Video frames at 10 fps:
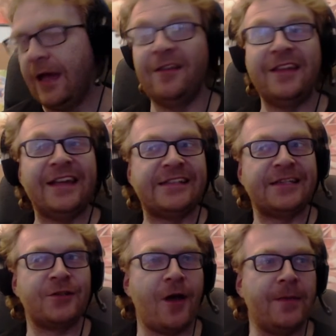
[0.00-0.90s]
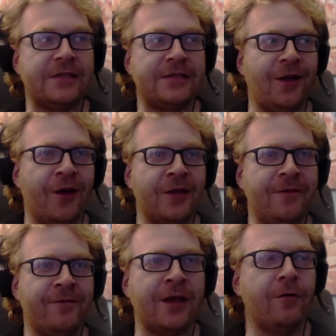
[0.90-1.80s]
I only got six comments on the
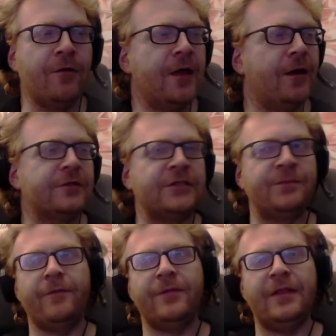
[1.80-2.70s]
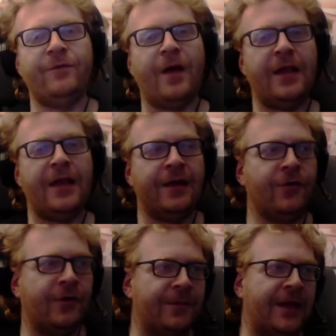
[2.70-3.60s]
video, which is perfectly fine. I
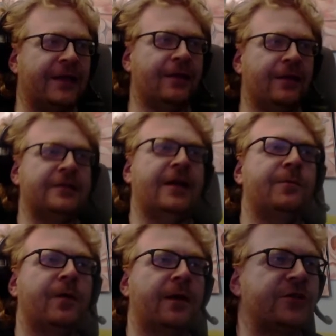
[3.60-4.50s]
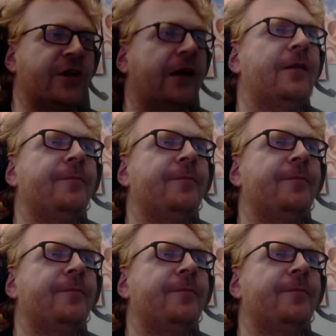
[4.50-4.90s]
know I'm like a little tiny baby channel.